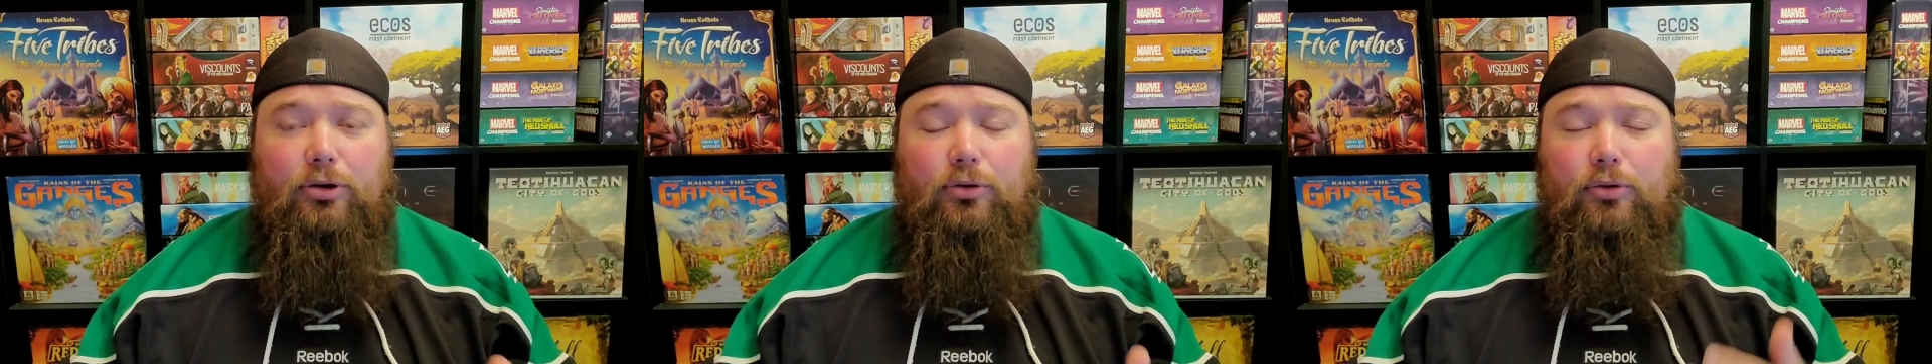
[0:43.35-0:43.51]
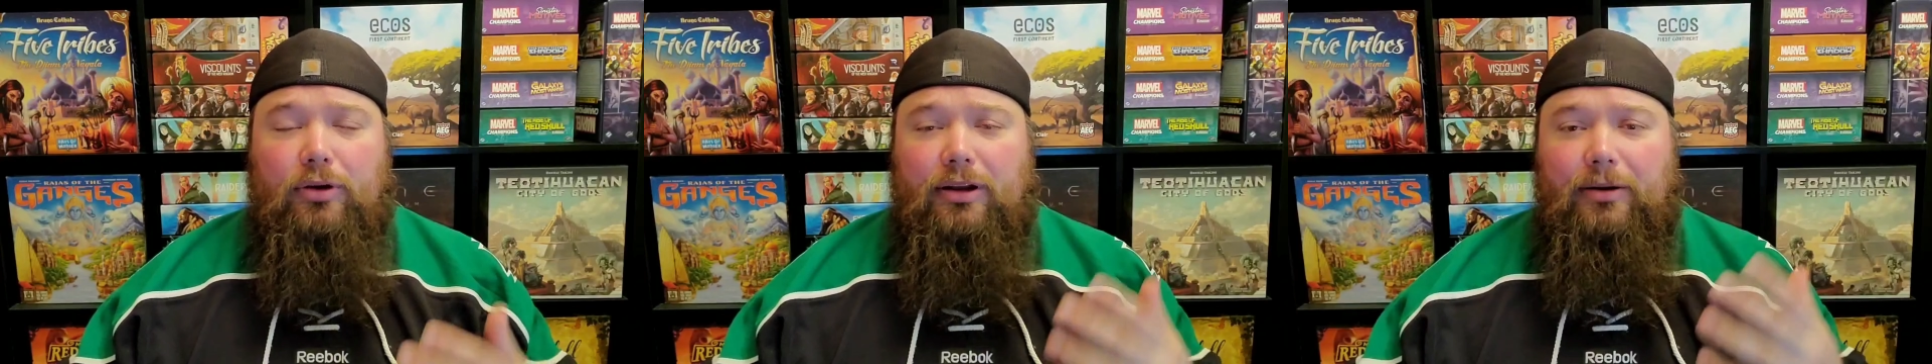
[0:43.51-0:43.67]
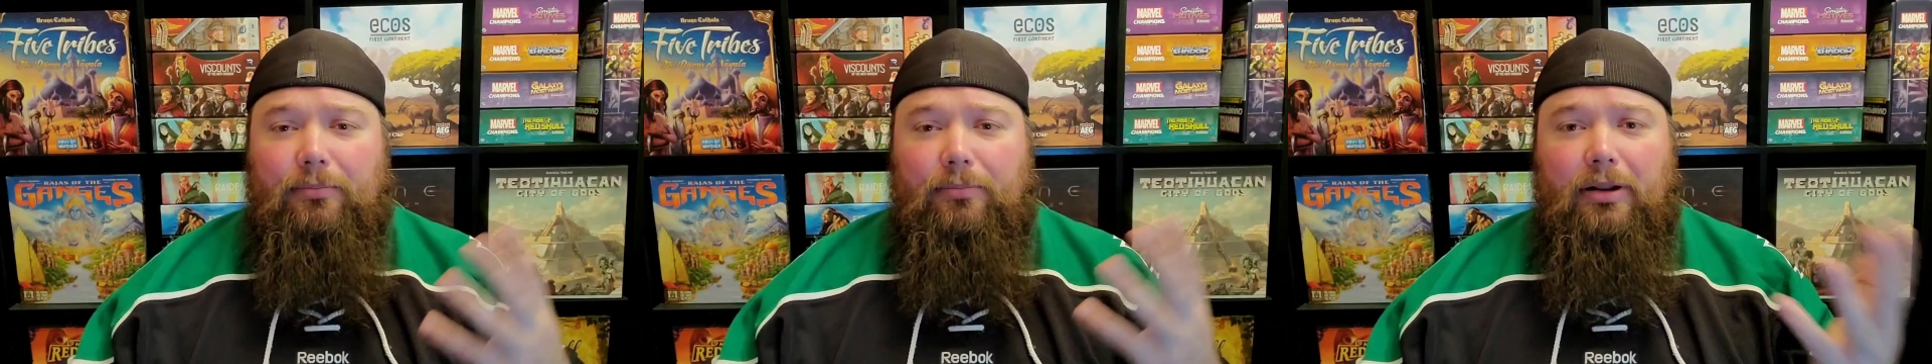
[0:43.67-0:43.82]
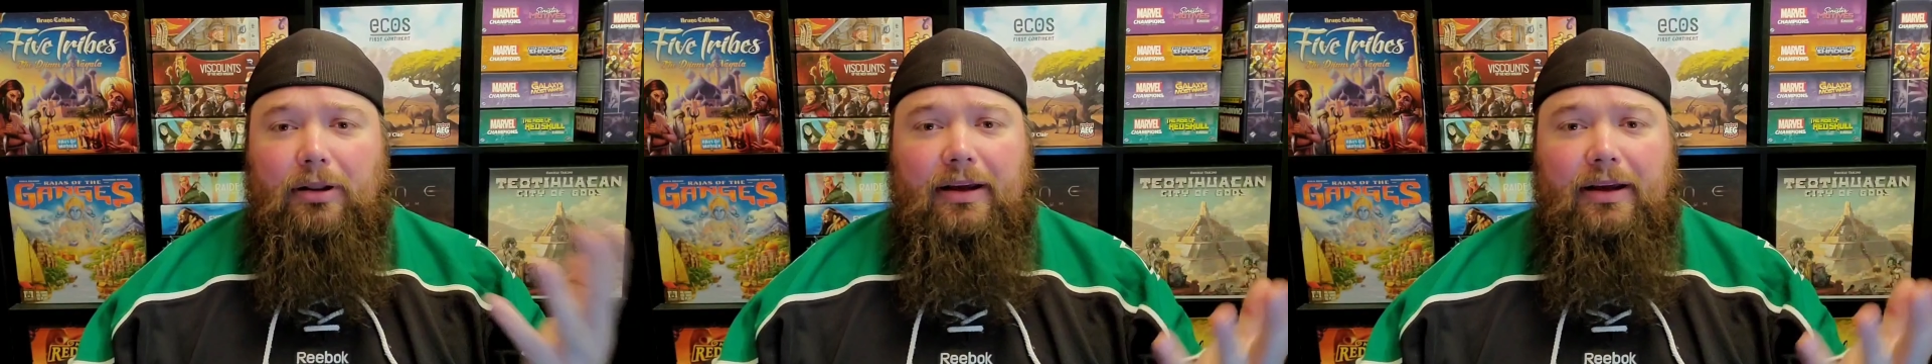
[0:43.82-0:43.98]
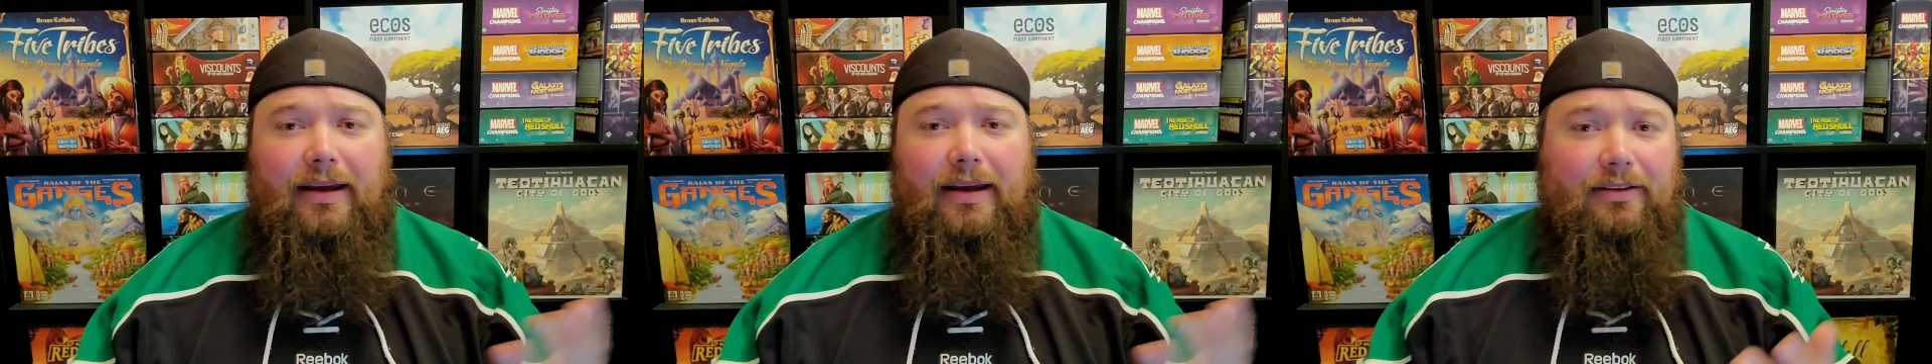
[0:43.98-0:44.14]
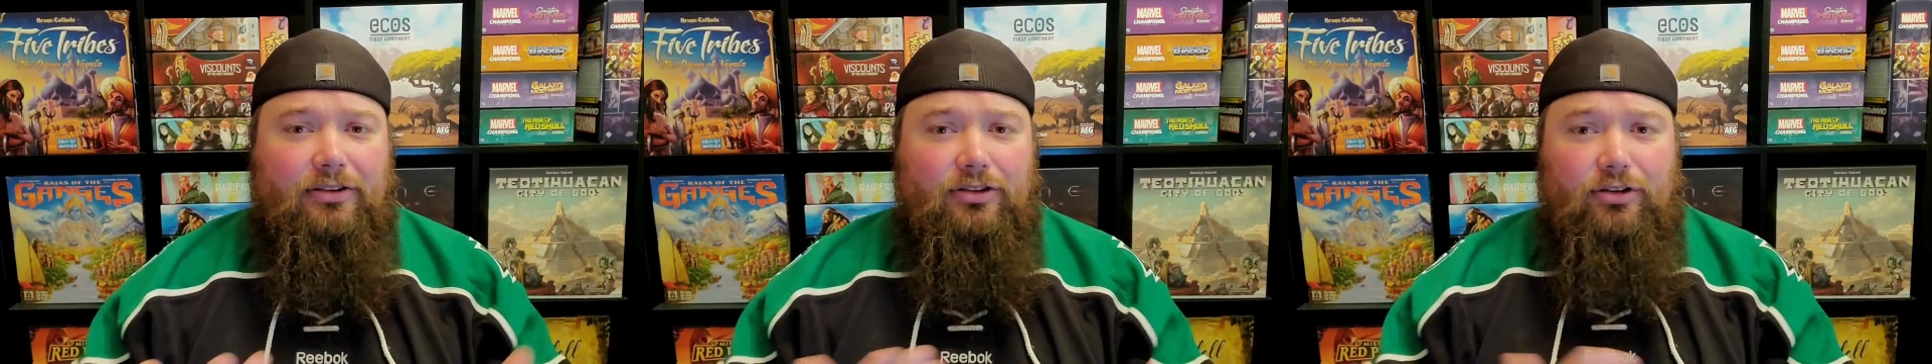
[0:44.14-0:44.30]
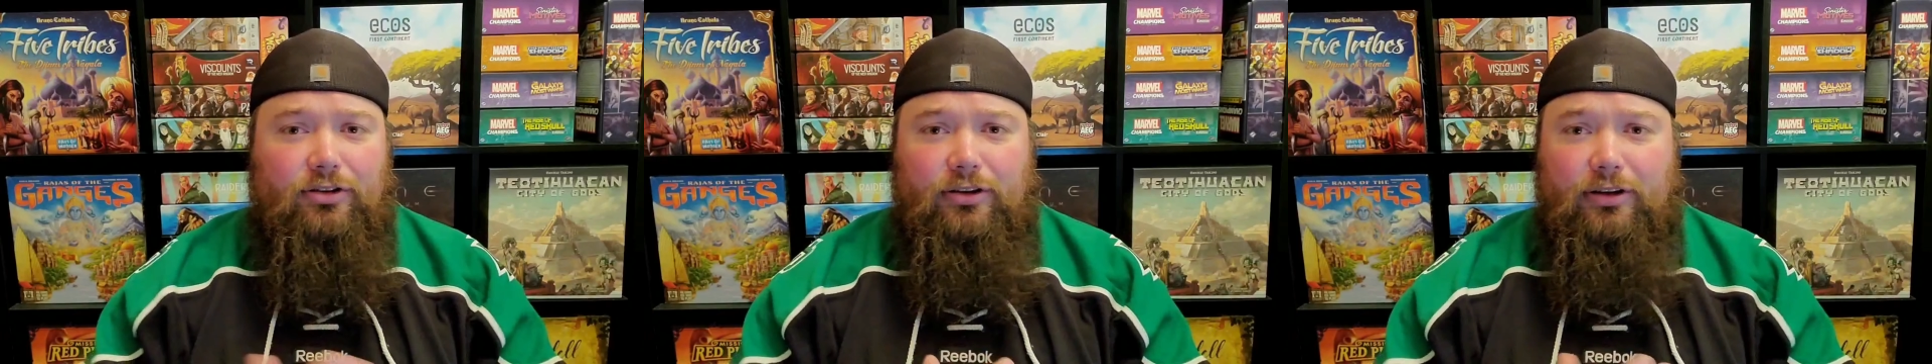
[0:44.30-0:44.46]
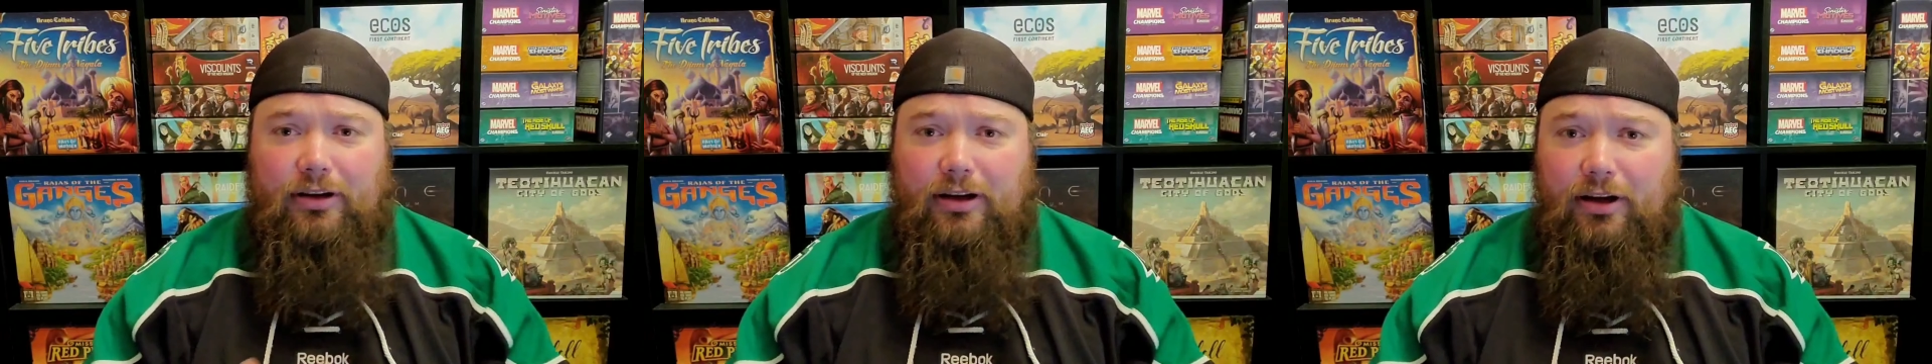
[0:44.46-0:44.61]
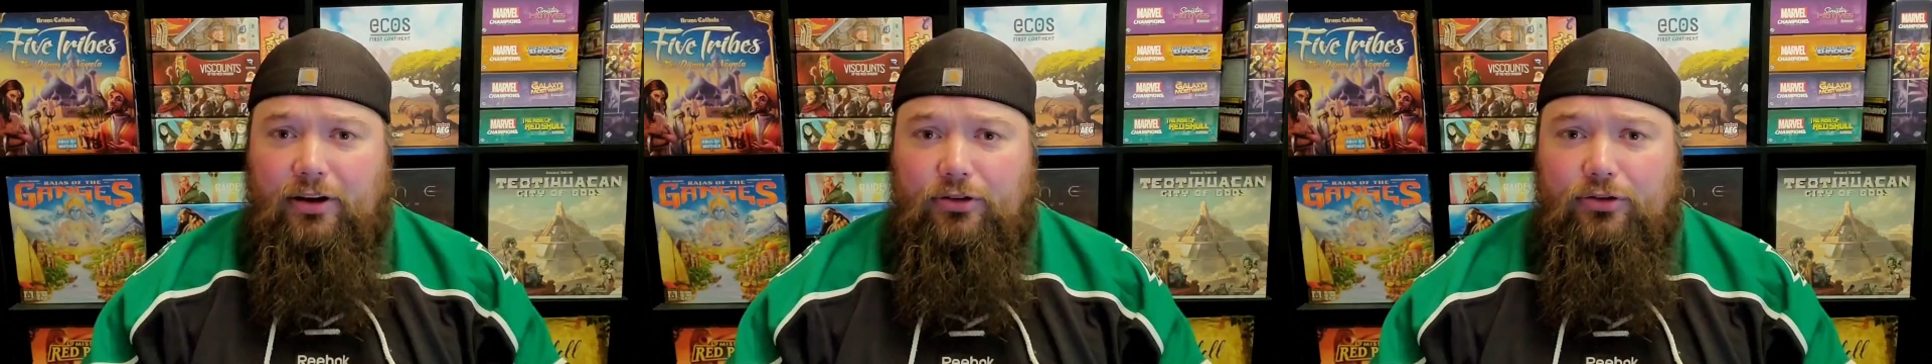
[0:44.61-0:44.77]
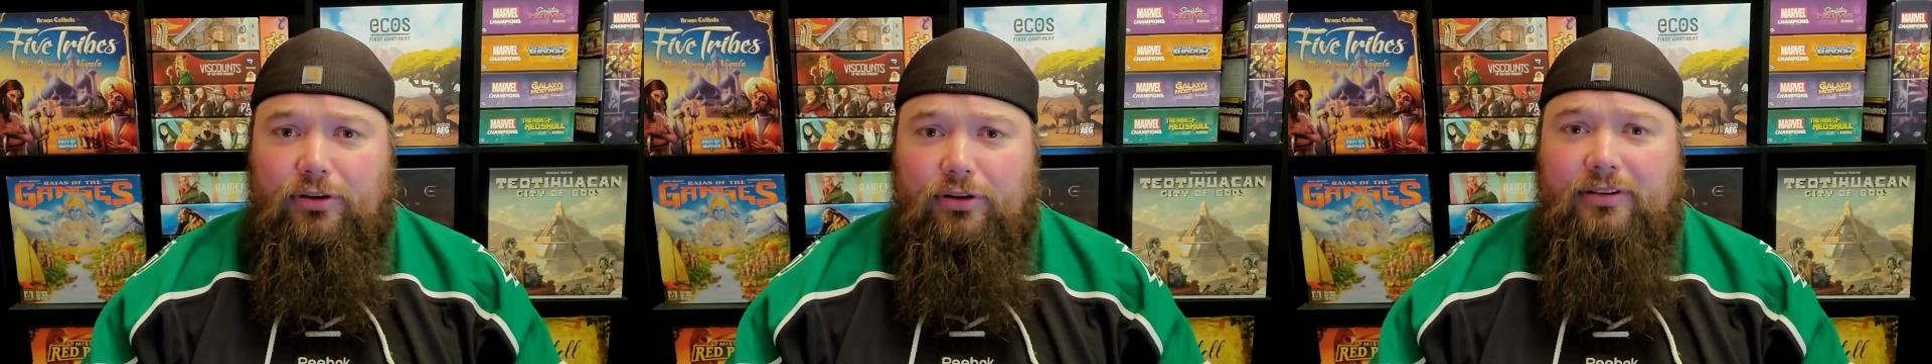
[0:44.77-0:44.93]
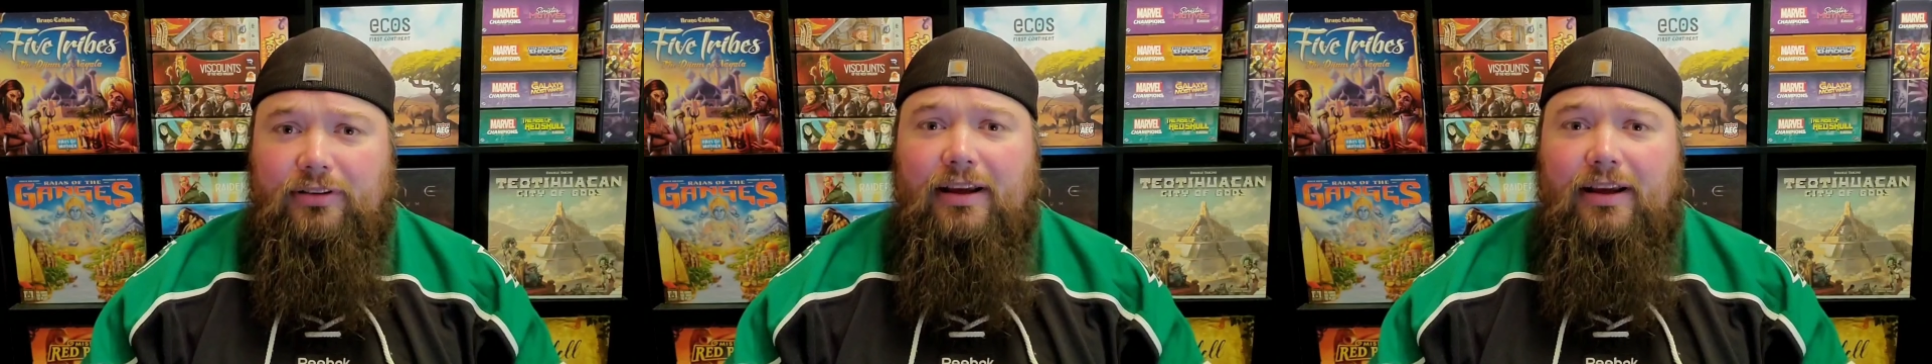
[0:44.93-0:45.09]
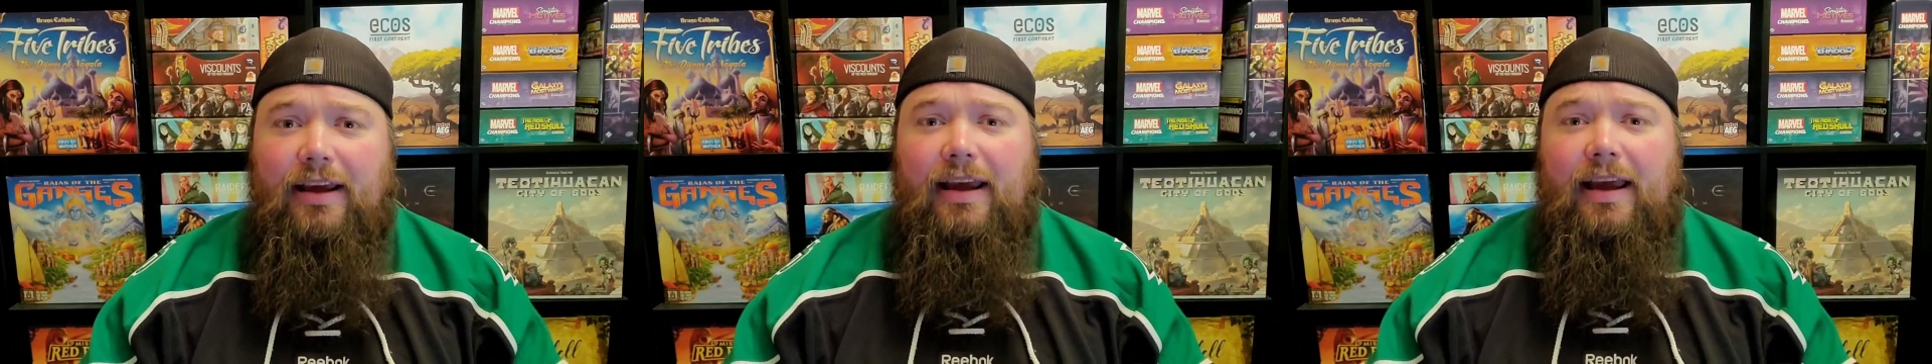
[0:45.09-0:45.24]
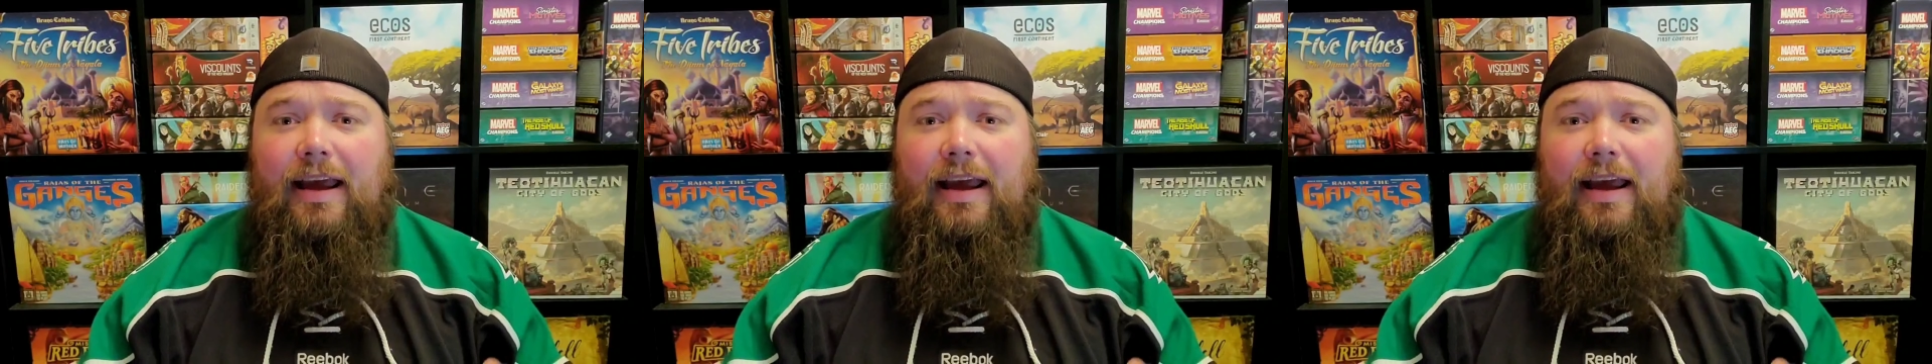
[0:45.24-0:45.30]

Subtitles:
you can play as certain countries